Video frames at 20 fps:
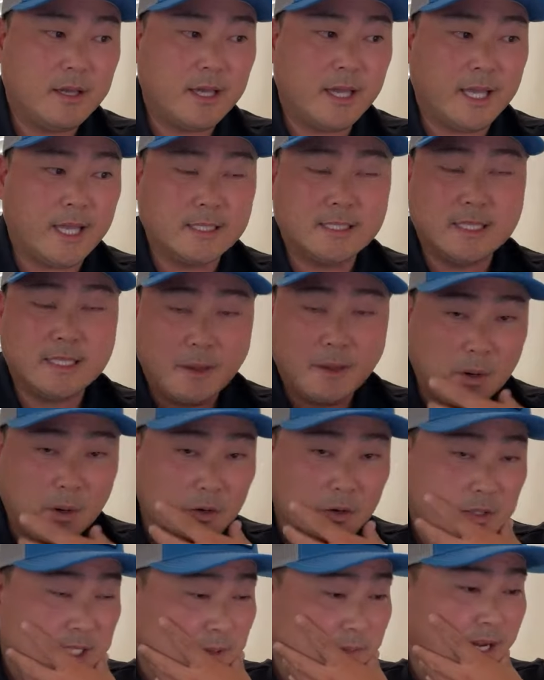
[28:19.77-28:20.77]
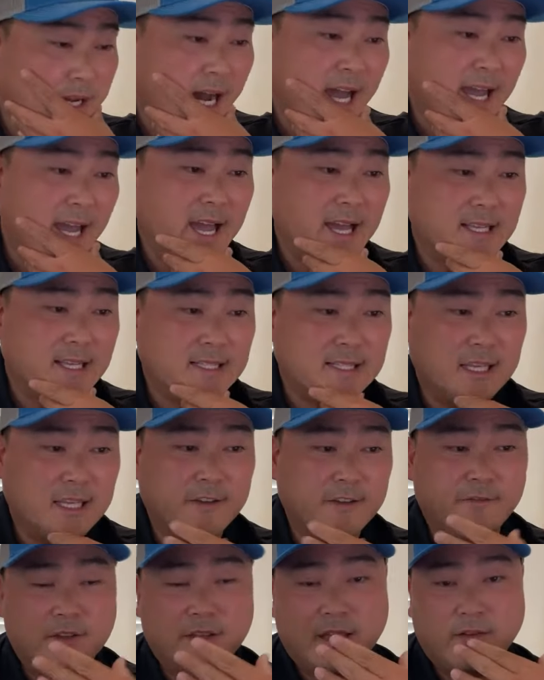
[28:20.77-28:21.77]
and demo some kayaks, see
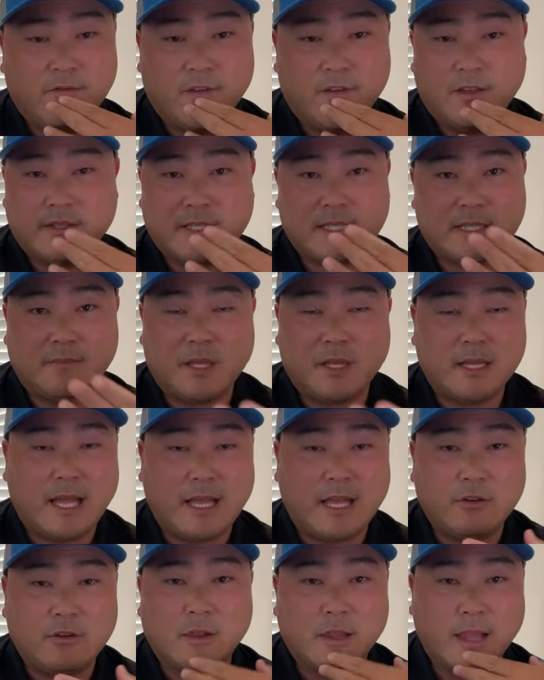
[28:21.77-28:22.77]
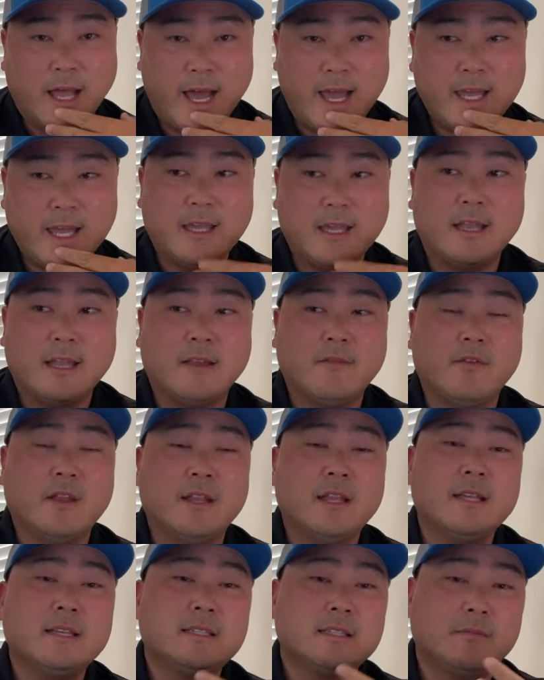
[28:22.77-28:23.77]
if it's something that you like. And if
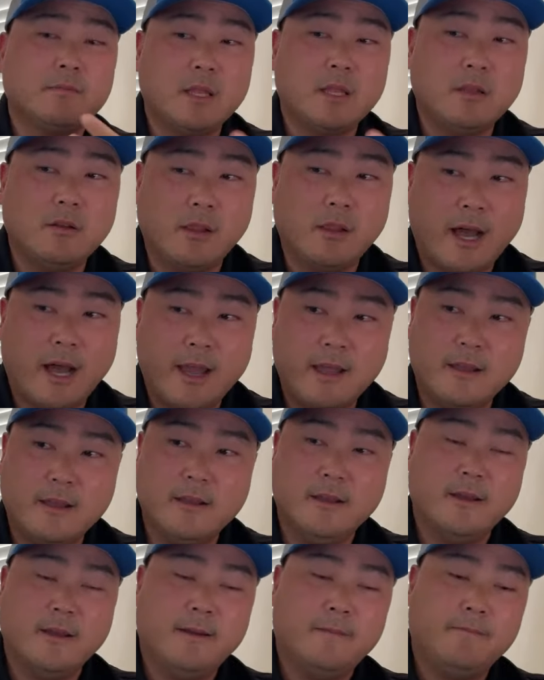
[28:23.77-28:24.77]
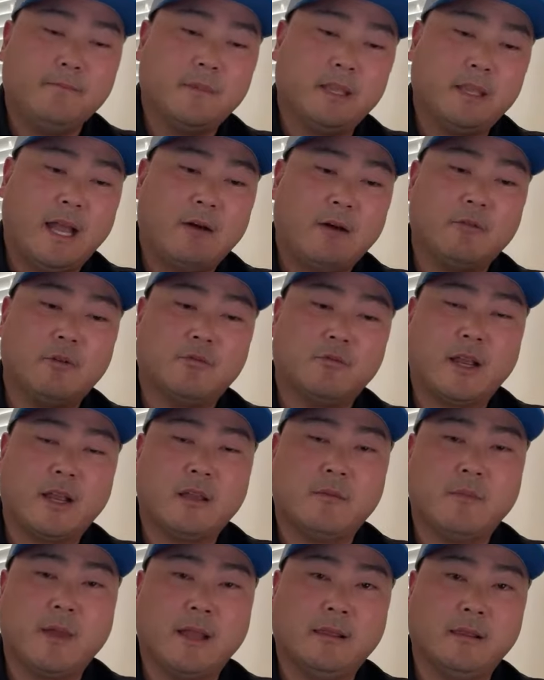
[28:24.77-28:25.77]
it is something you like, then I would
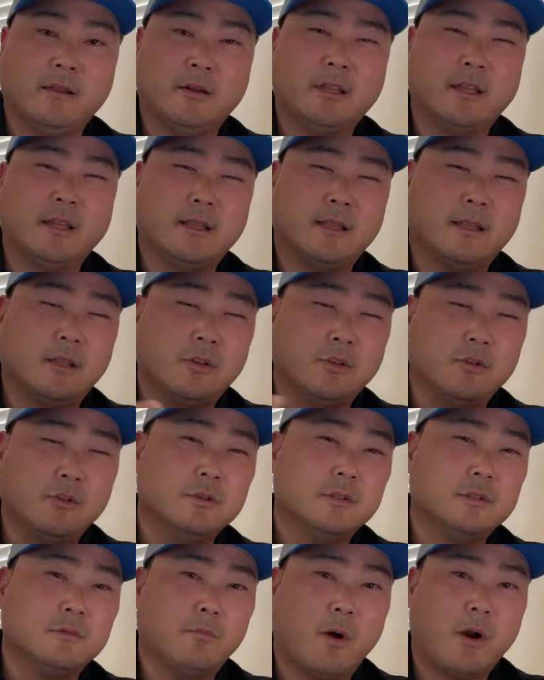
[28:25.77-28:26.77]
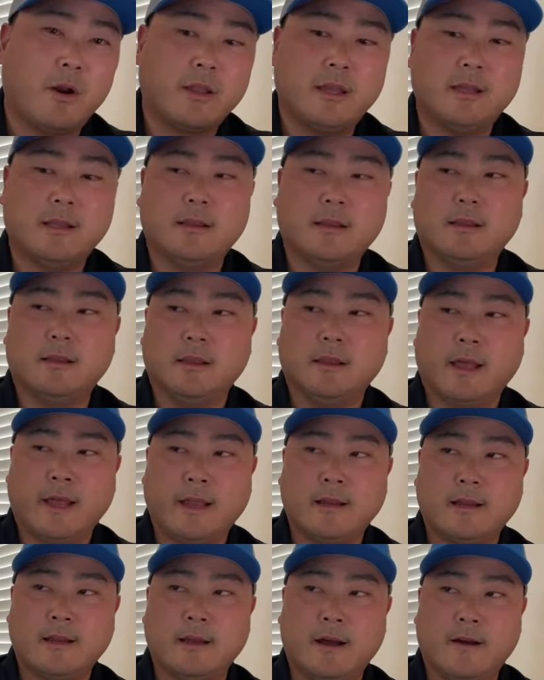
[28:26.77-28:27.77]
recommend looking in the used market,
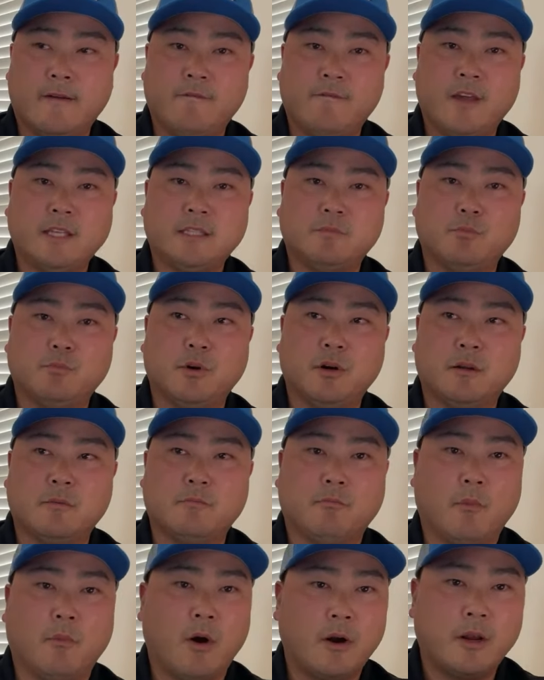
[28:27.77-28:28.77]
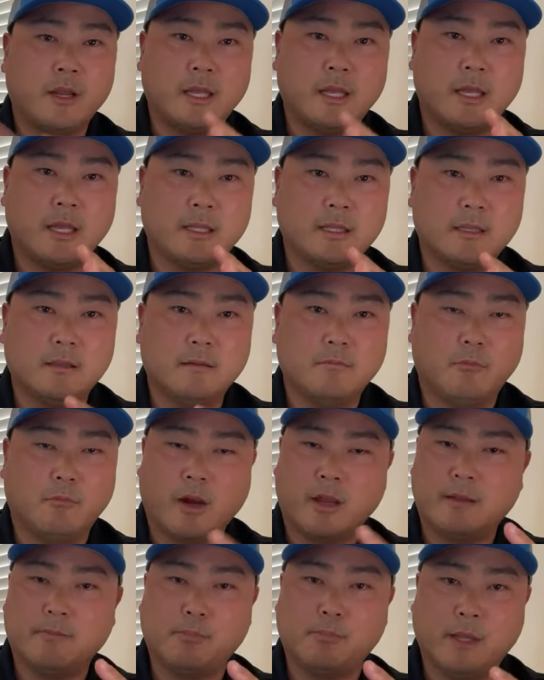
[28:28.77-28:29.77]
like Facebook
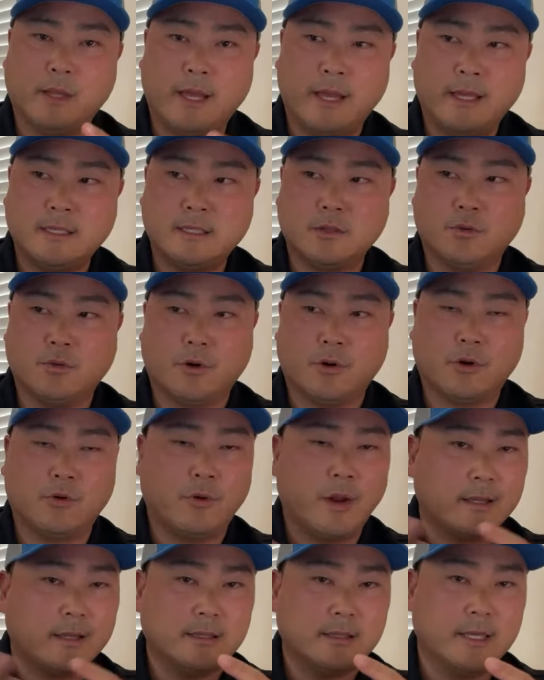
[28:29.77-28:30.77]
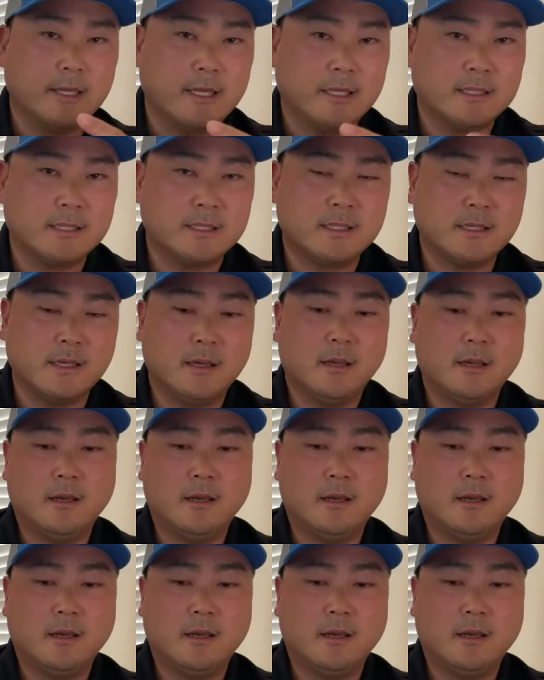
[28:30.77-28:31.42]
Marketplace or Craigslist.